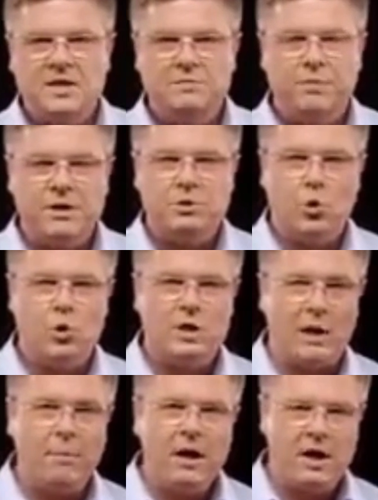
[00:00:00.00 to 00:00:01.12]
Here, the
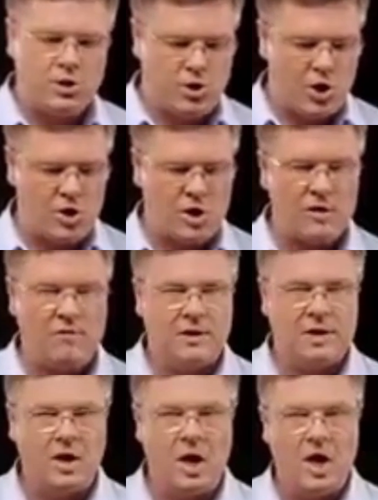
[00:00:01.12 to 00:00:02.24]
water is enriched, and a
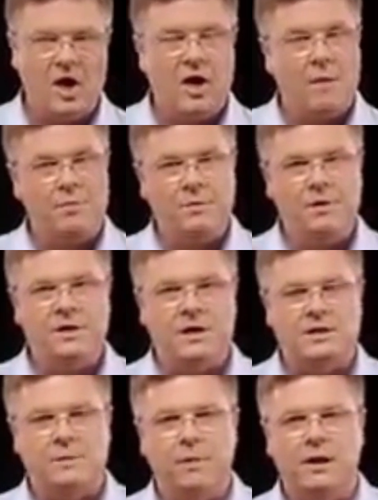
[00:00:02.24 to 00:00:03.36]
balance of healthy
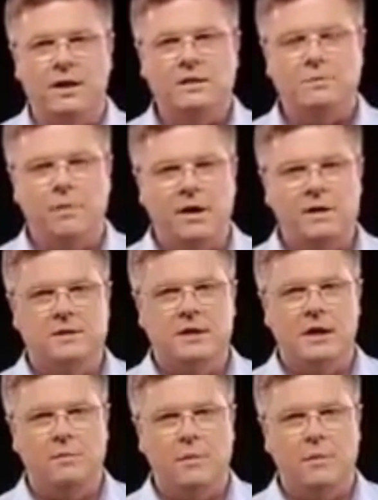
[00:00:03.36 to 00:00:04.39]
minerals is optimized.